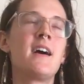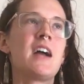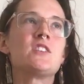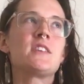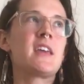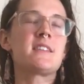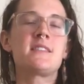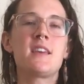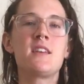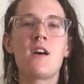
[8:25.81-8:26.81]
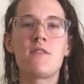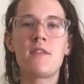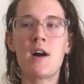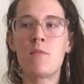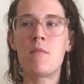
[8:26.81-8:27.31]
I just can't say enough
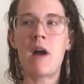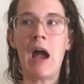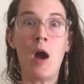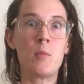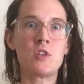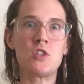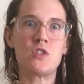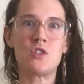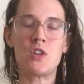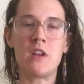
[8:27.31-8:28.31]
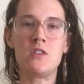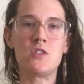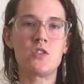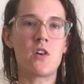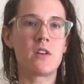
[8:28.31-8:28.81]
how much it's
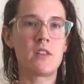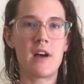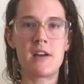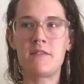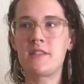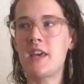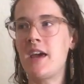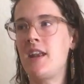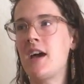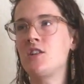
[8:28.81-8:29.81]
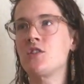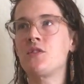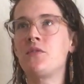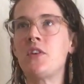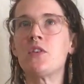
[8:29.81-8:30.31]
changed our lives. And I
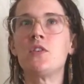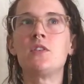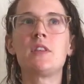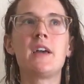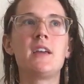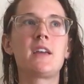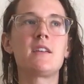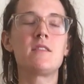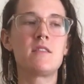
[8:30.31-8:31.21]
just feel like